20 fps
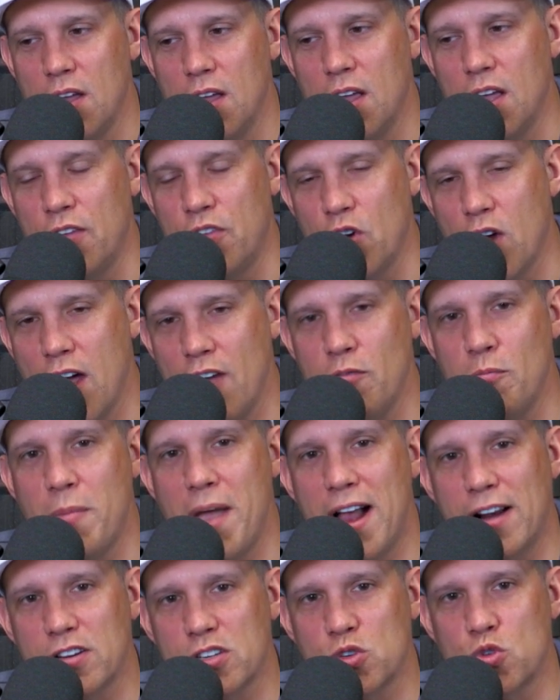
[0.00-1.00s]
If you're having
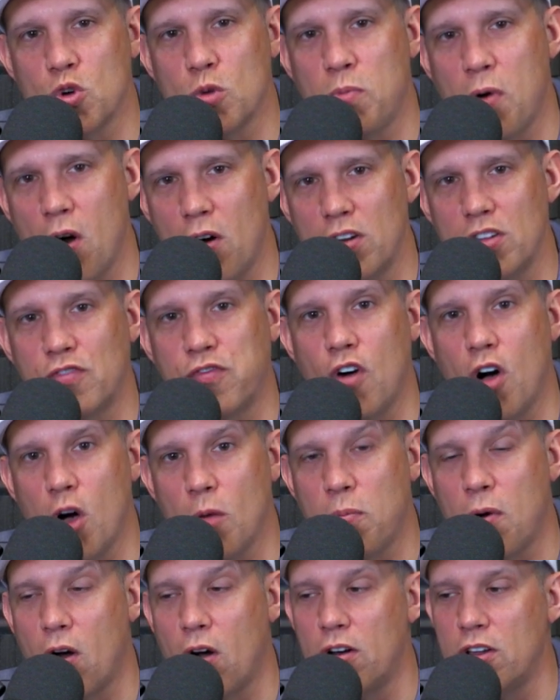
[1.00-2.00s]
back-to-school parties,
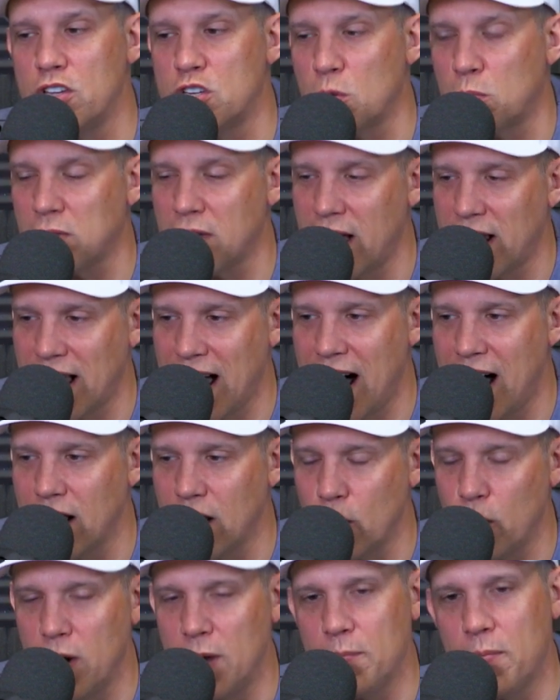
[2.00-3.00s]
fall parties, you're planning
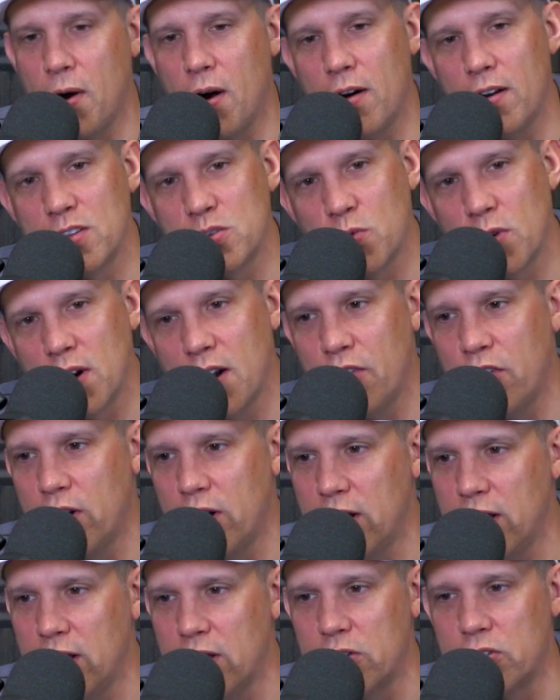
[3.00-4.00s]
Halloween parties,
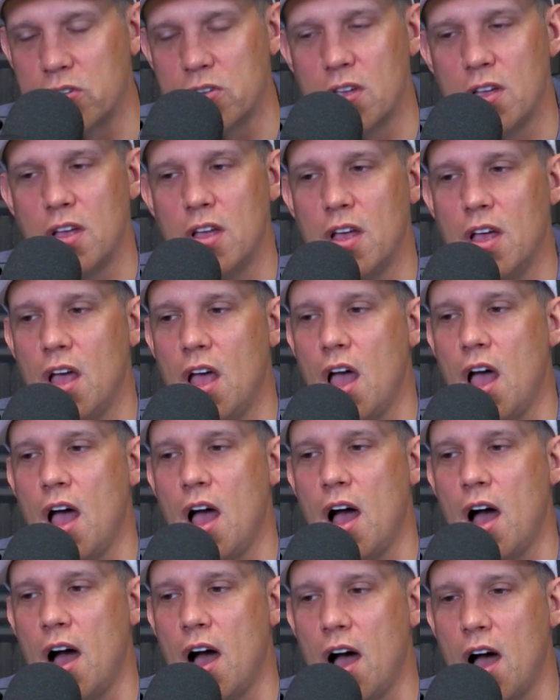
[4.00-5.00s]
whatever it is,
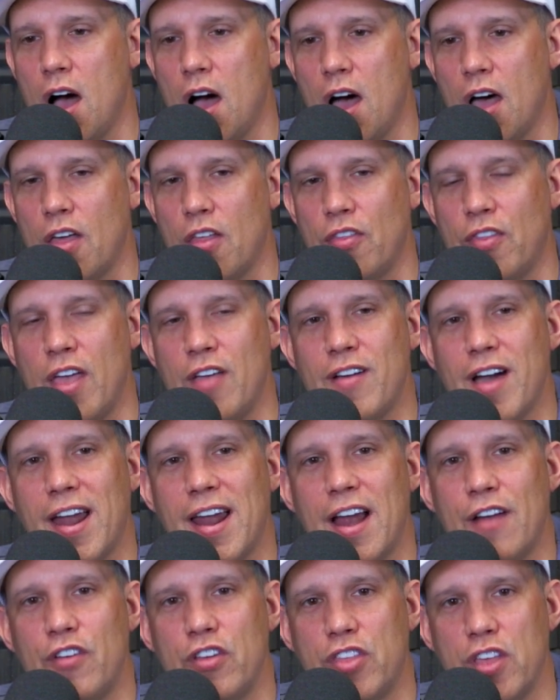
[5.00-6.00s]
they've
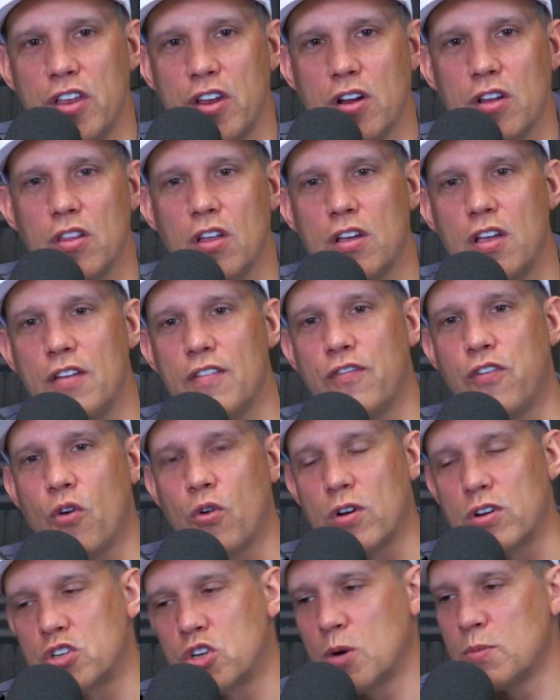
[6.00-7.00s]
got everything you're looking
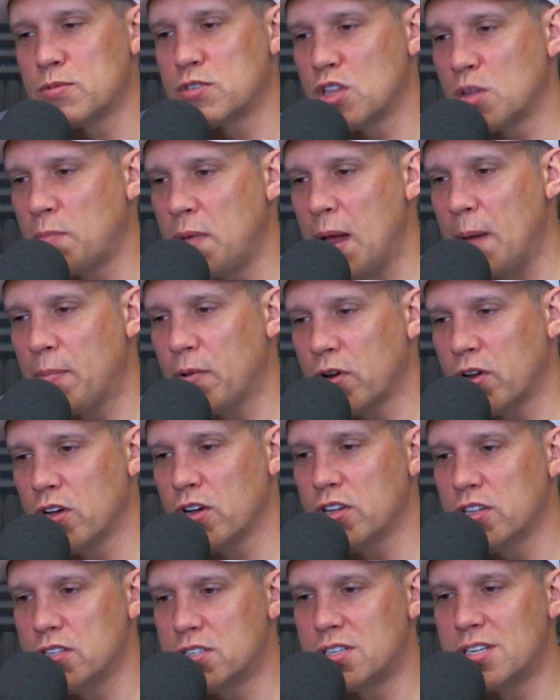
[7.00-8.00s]
for in terms of the paper
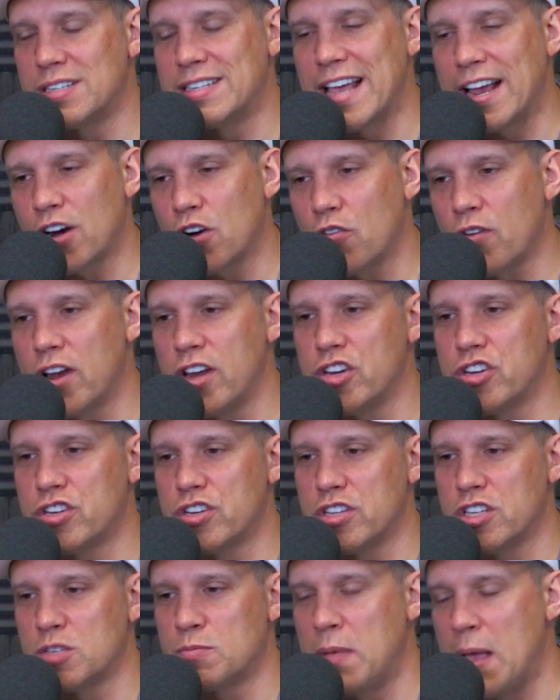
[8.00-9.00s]
goods,
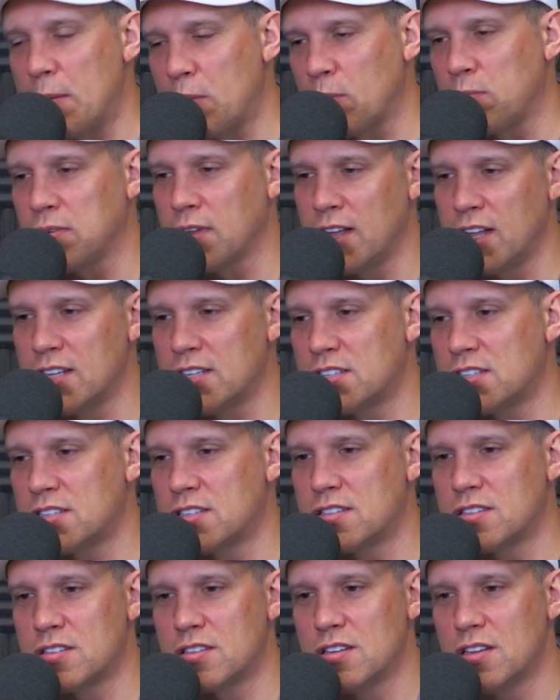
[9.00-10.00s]
decorations, paper
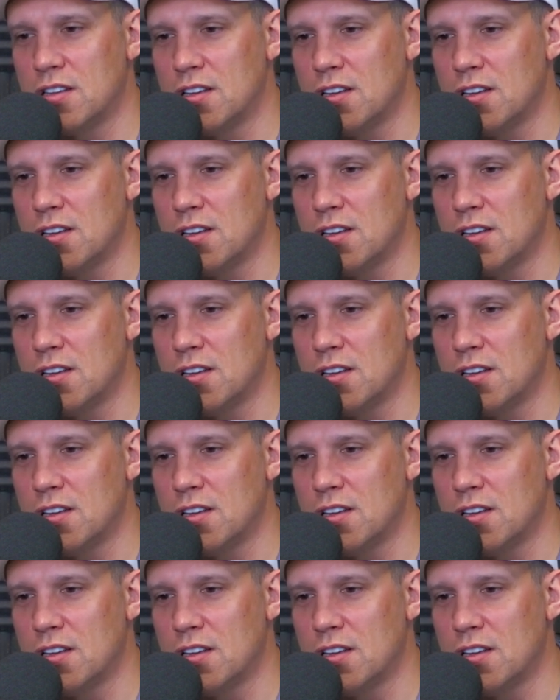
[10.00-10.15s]
plates,